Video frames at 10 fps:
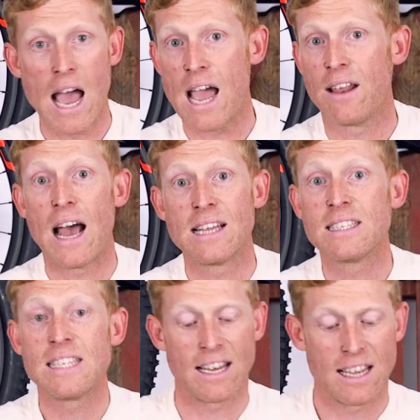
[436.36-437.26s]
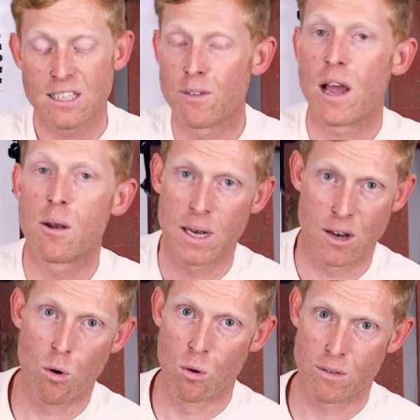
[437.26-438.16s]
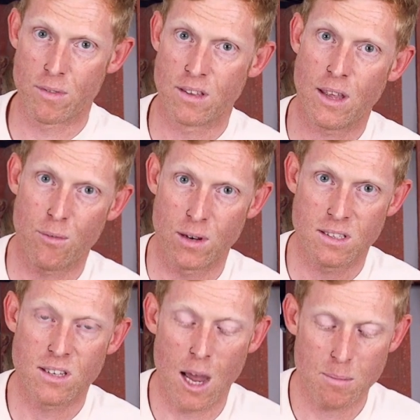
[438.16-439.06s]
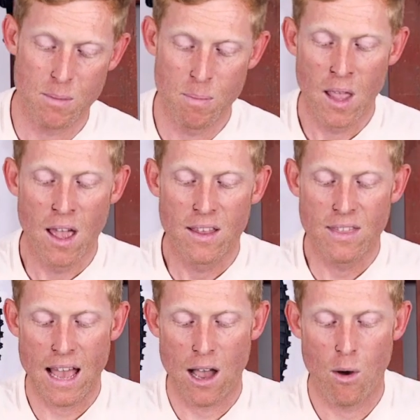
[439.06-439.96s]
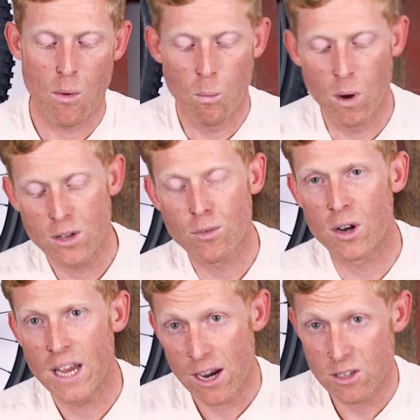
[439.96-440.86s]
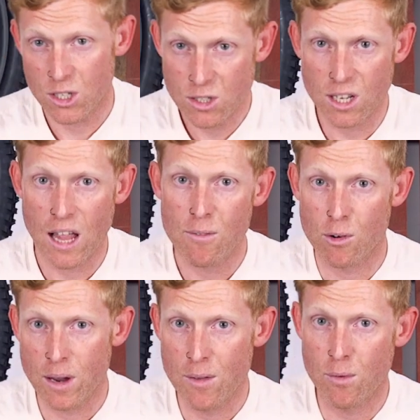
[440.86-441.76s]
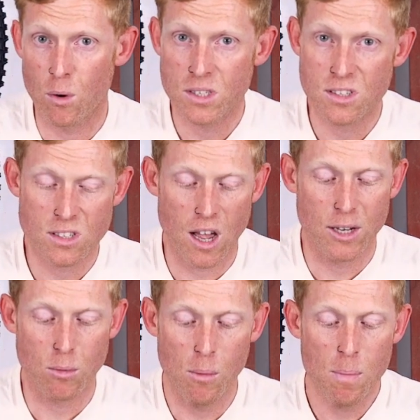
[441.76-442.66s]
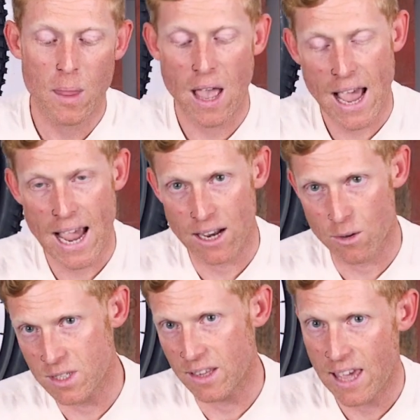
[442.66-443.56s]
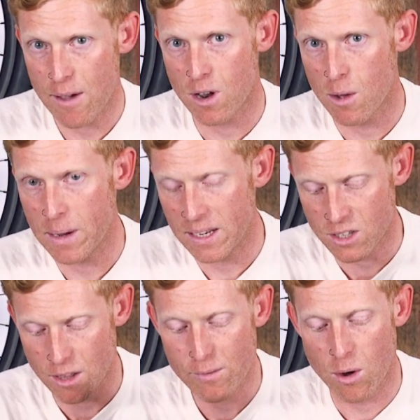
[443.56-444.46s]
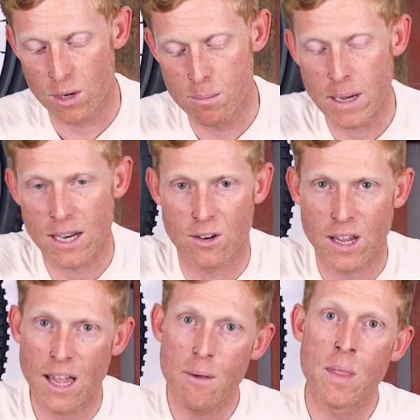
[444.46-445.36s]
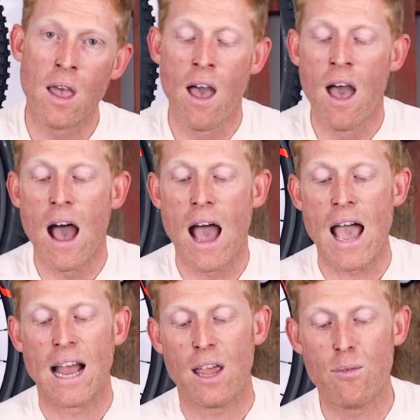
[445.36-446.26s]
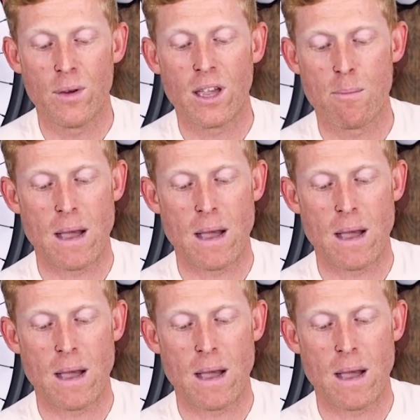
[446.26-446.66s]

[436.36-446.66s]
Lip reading: and as I said, it's available in all of the different types. Now, what you've got in here is you still have a reinforced sidewall and obviously the Kevlar bead, so the folding bead on here. And if we go